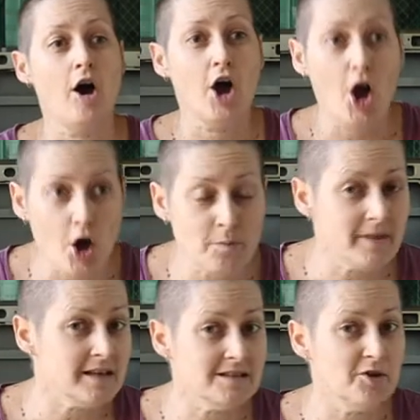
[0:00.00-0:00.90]
I hope
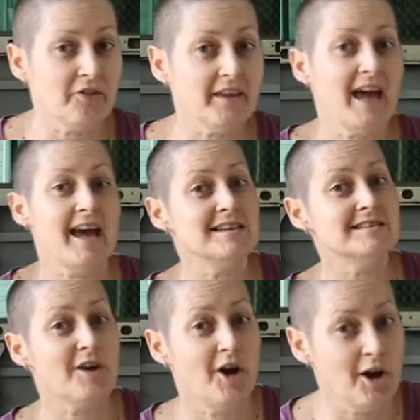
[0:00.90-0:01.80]
that's not the
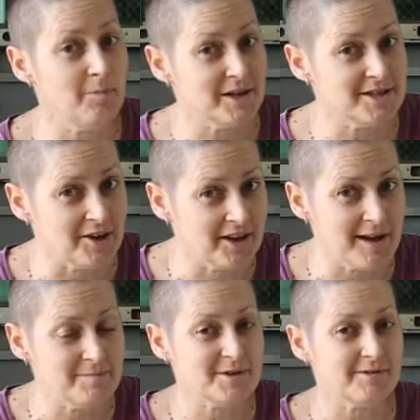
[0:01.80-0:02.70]
case. I hope I don't
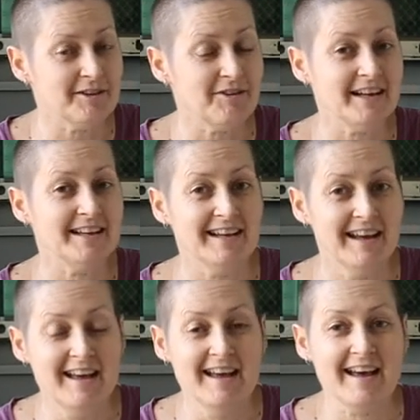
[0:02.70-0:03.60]
come to regret it
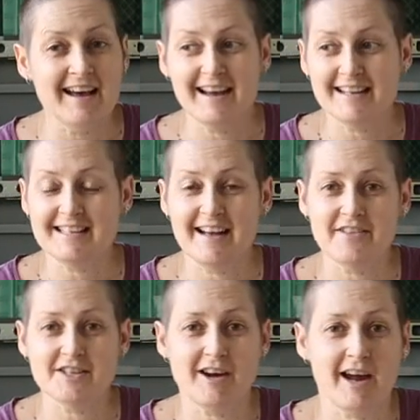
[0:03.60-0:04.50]
uh, down
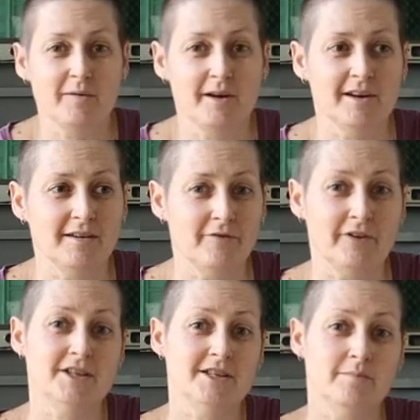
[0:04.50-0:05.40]
the track when I
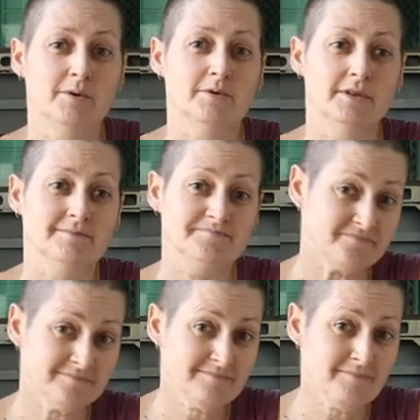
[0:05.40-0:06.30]
finish the build and
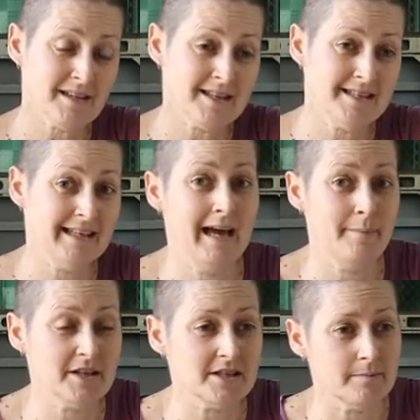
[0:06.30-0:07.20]
see how
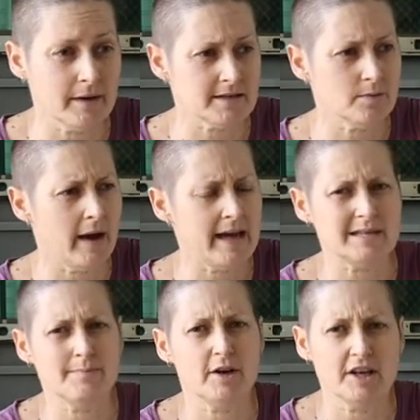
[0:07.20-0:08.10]
much the bus
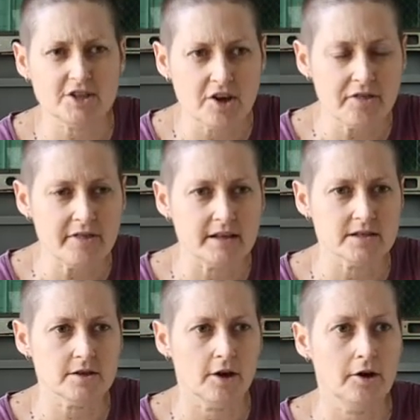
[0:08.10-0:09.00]
weighs, but I don't think
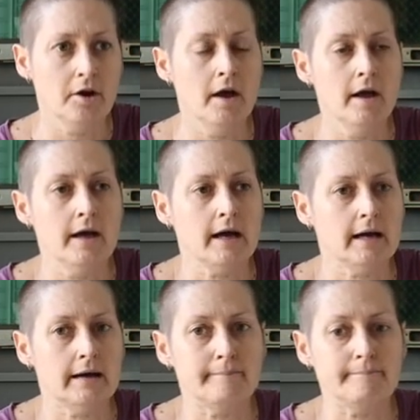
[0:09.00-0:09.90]
so.
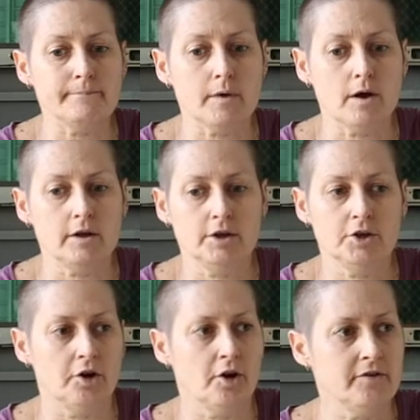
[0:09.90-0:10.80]
Um, you
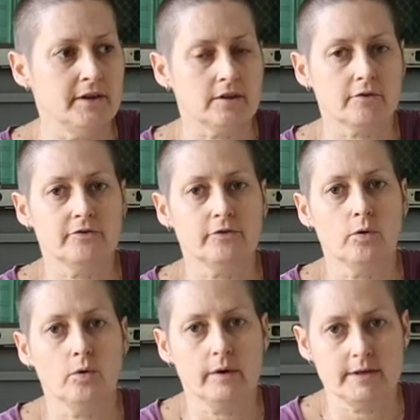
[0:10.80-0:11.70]
know, I think the
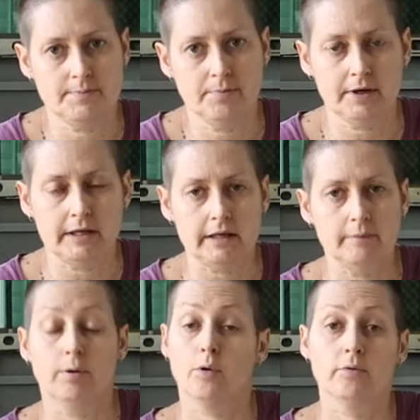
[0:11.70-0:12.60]
floor is pretty
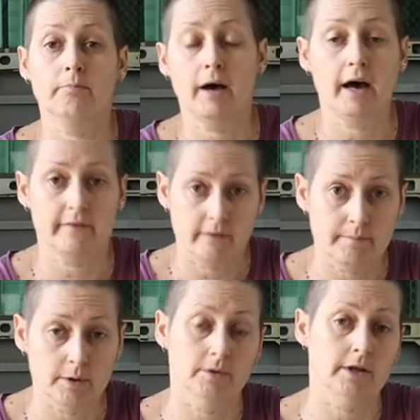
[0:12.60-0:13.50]
important part of the
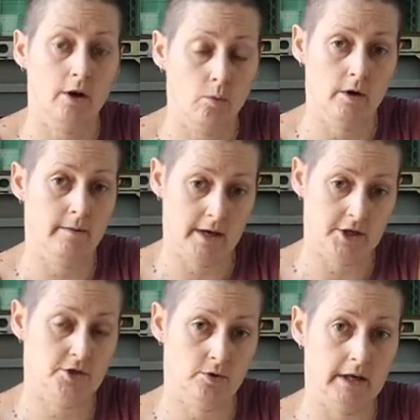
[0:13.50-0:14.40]
build and I wanna make
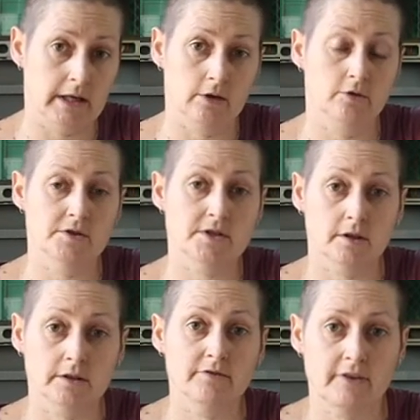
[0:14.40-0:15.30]
sure I get a good
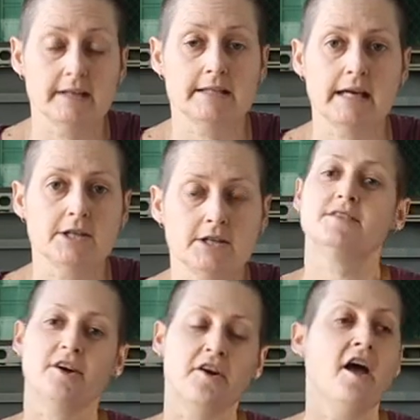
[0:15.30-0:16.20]
solid foundation.
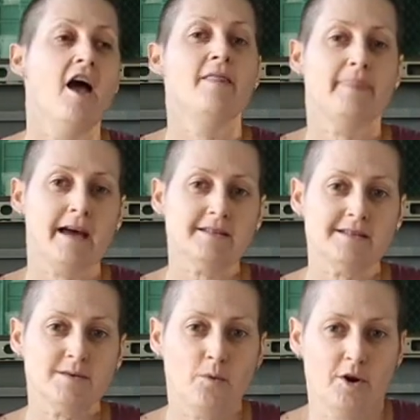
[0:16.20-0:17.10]
So
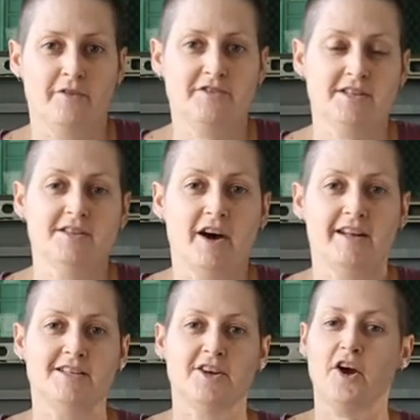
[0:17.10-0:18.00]
that's what I've
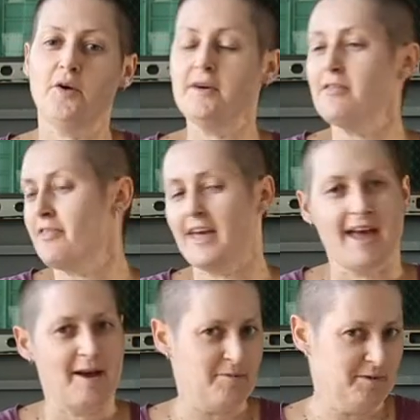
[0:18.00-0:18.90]
decided to go with
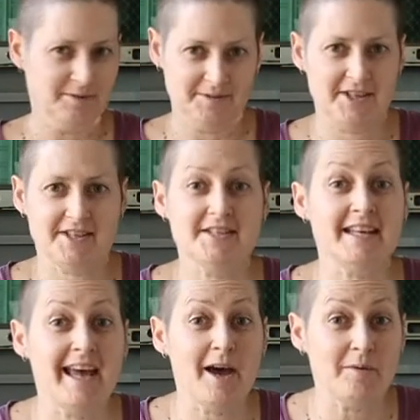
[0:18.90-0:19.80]
and we'll just
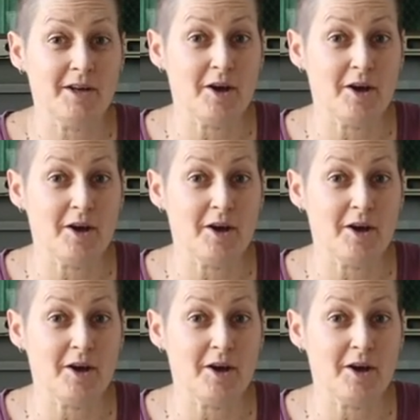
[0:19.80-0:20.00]
see how we